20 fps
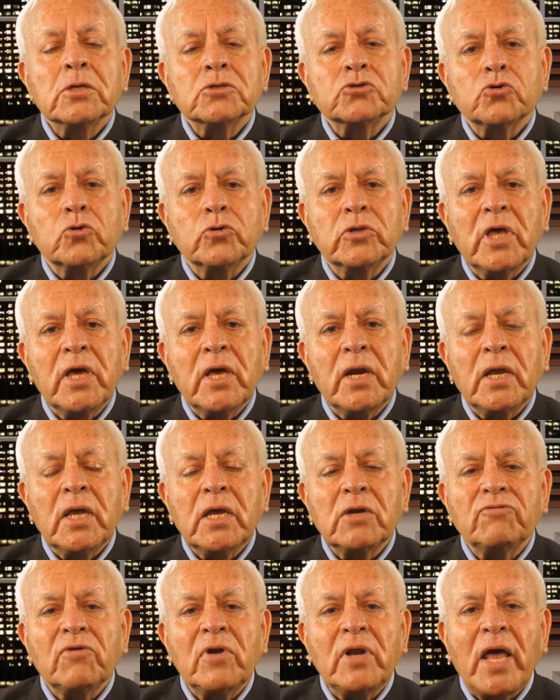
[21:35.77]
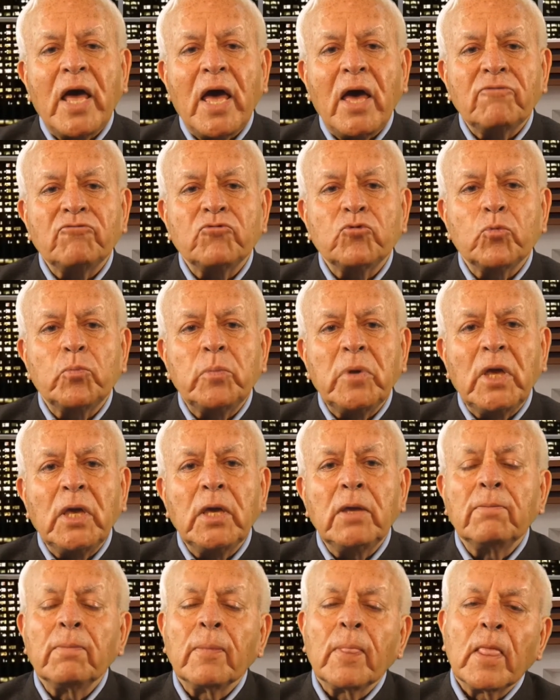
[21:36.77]
So there it will have to
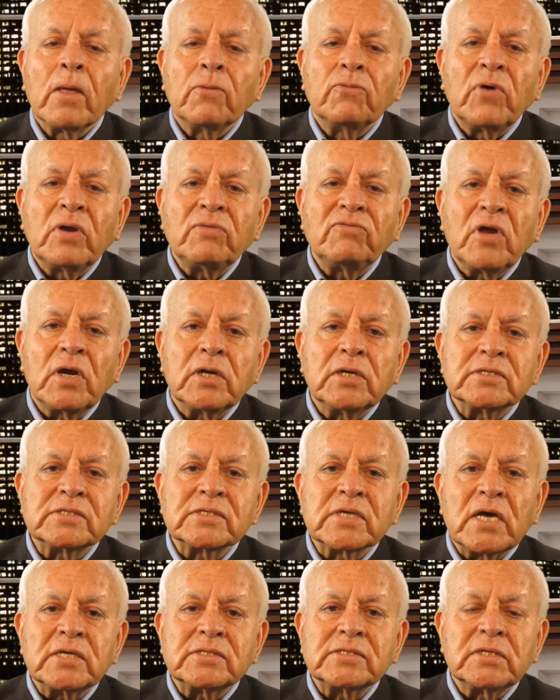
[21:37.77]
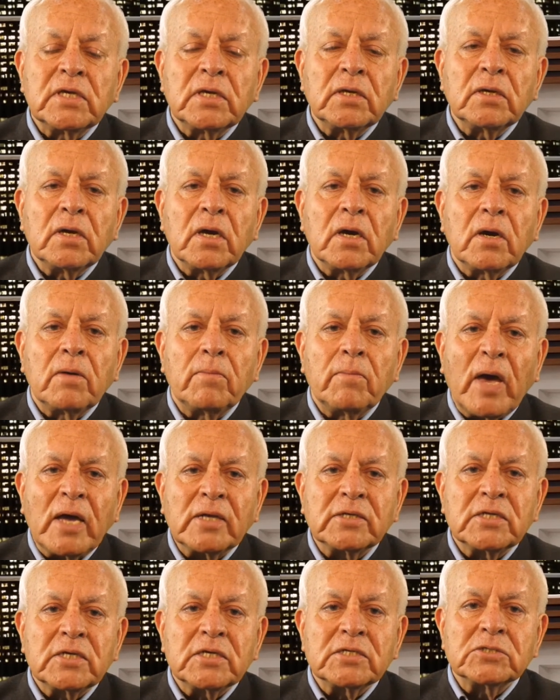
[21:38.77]
be, when we are discussing
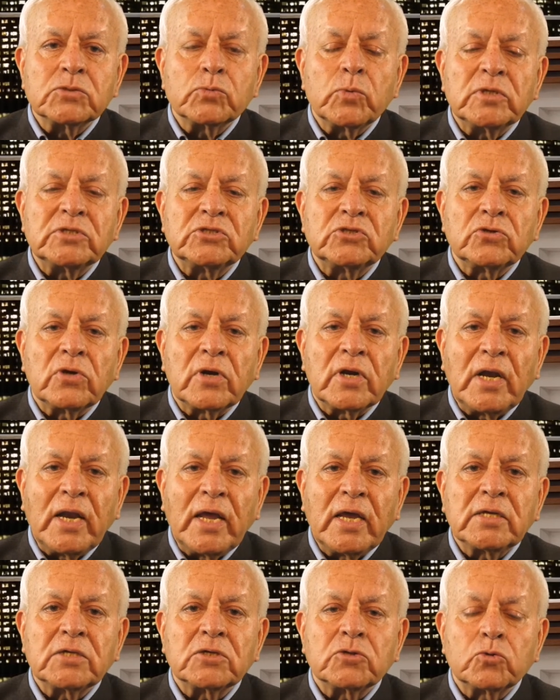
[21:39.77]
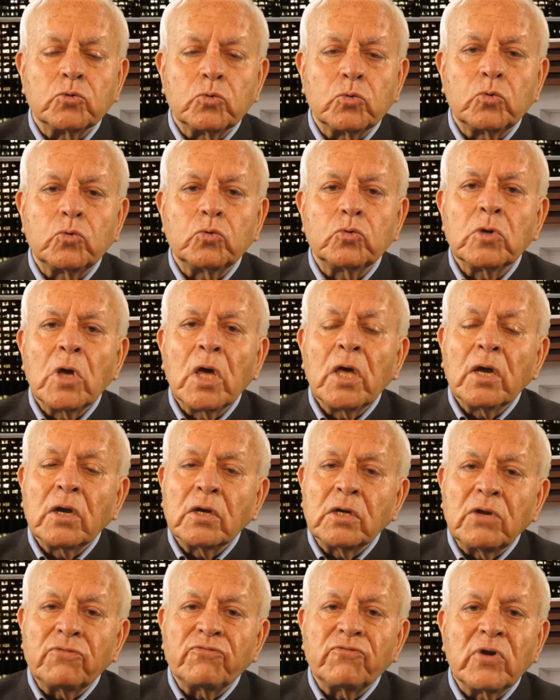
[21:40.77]
matters which relate to
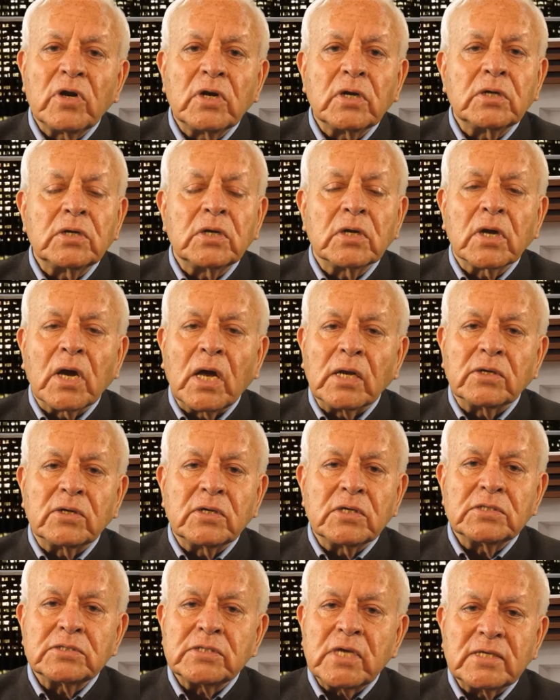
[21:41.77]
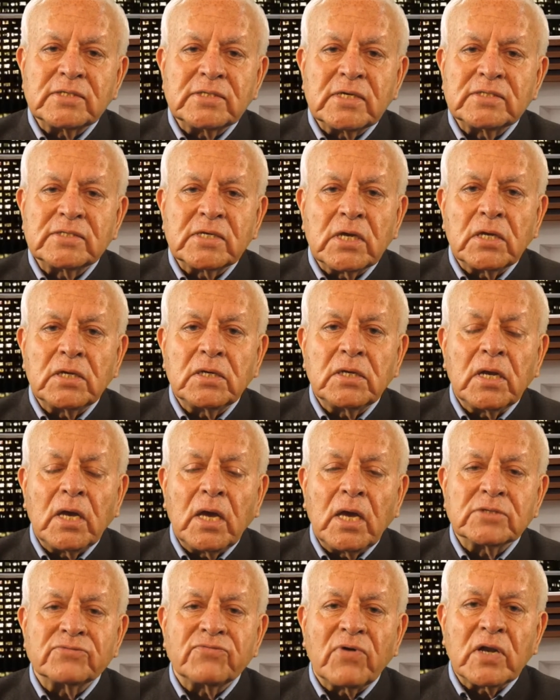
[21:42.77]
different countries, as I said,
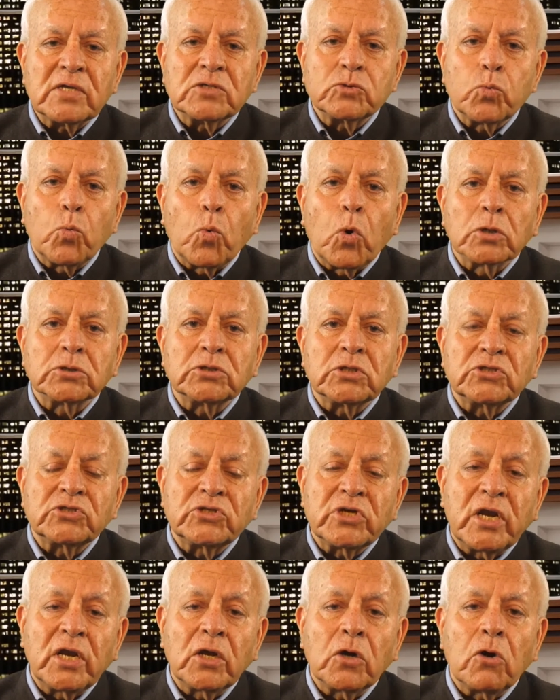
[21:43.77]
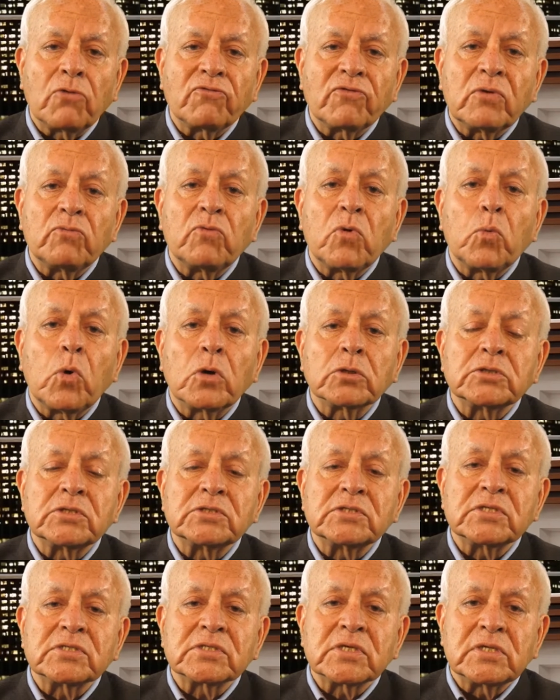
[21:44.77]
as far as water sharing of river
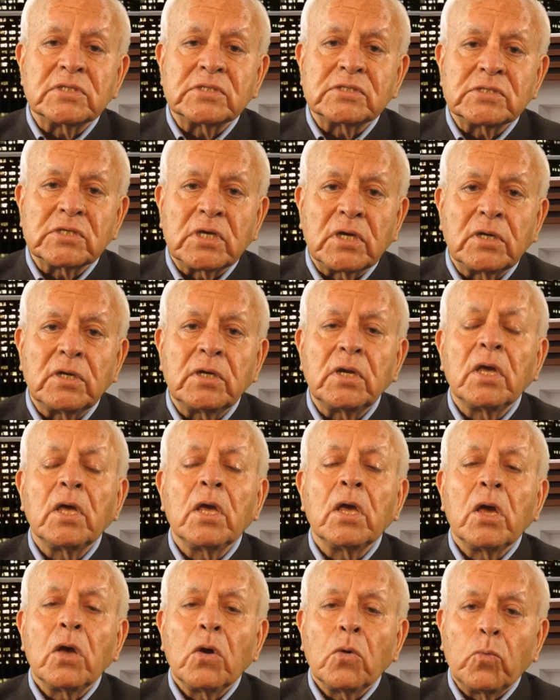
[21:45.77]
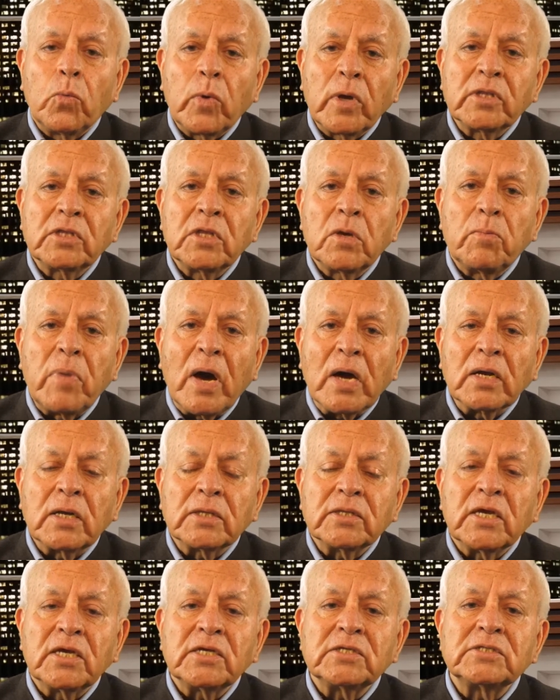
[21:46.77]
waters is concerned with
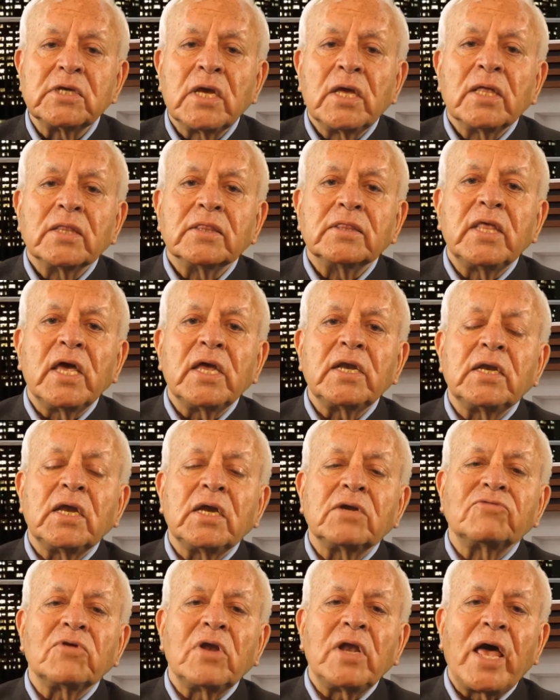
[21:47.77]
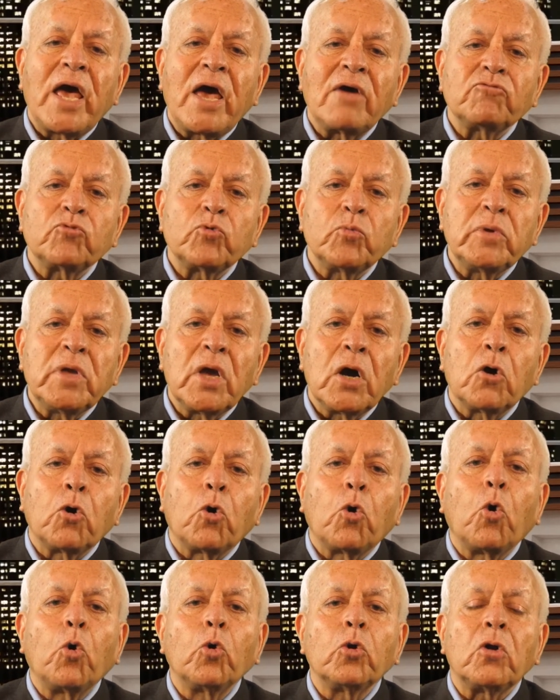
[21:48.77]
Bangladesh, then it will have to be a
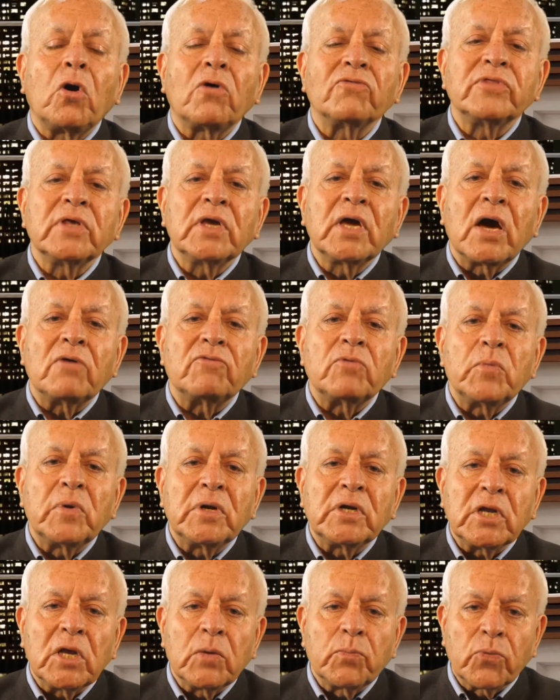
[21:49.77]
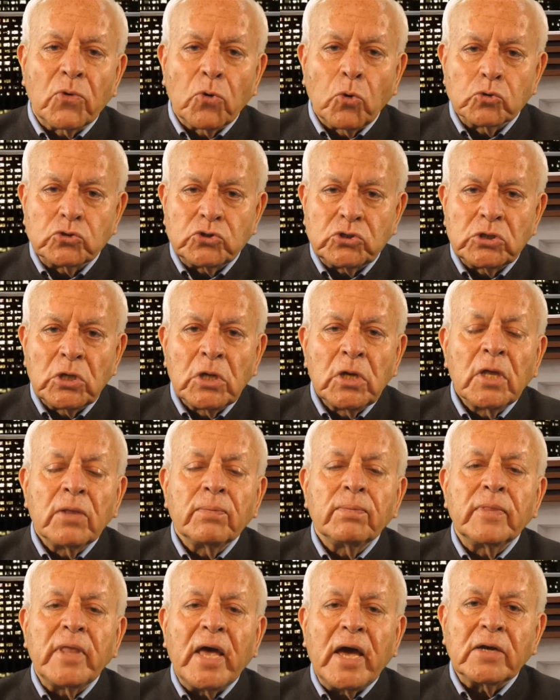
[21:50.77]
whole of the government approach
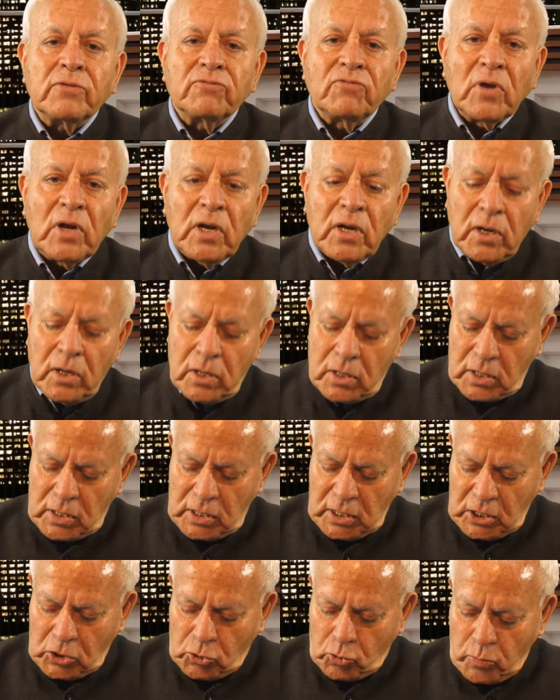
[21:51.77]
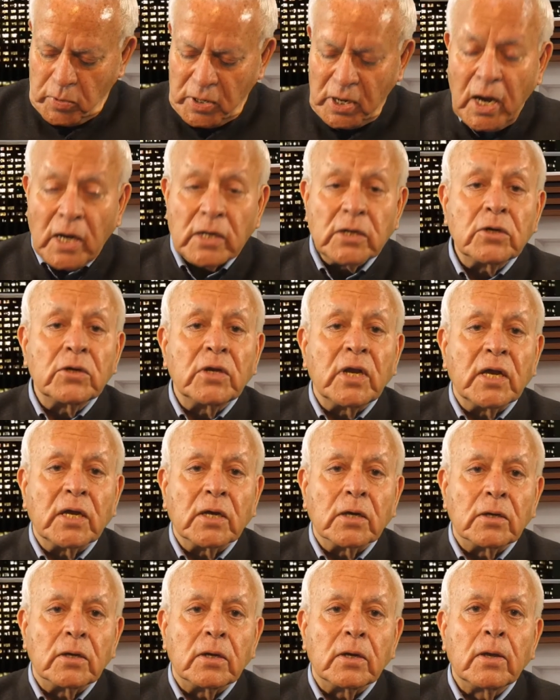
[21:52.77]
that will need to be
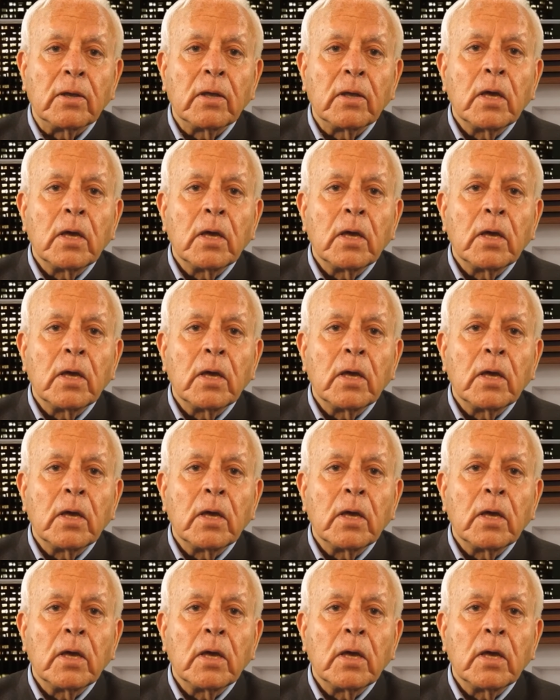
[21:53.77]
undertaken.